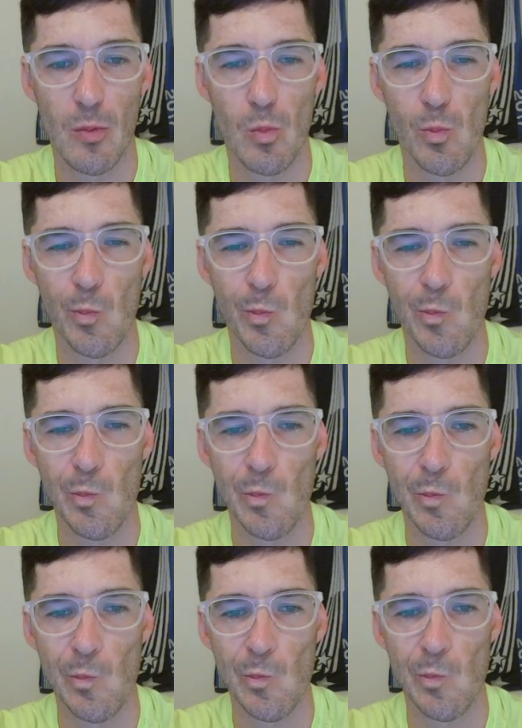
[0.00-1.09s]

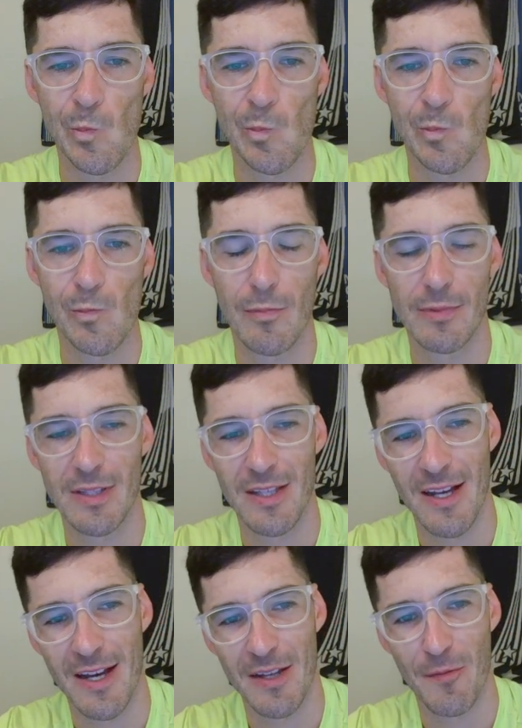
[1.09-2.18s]
God,
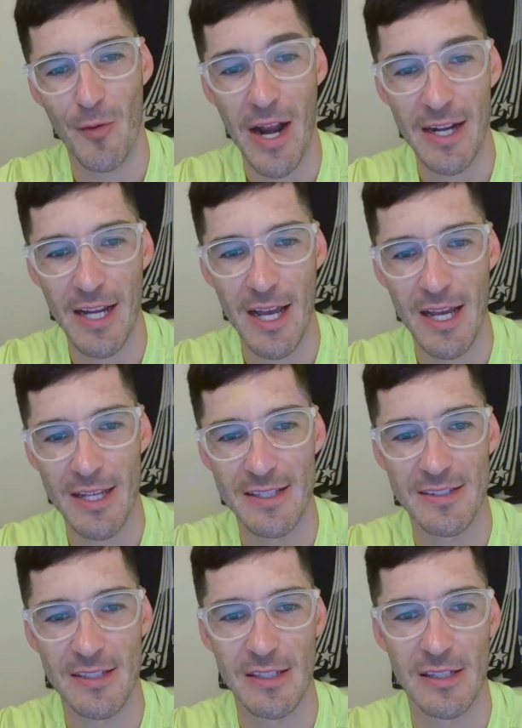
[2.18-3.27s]
frat guy
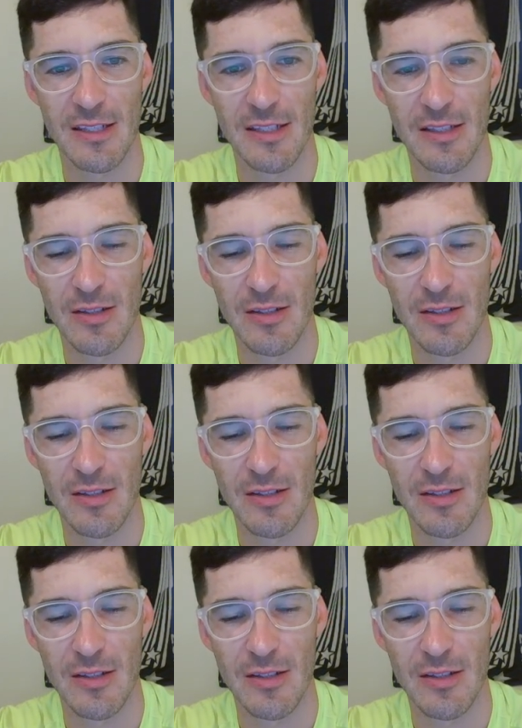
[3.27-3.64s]
is a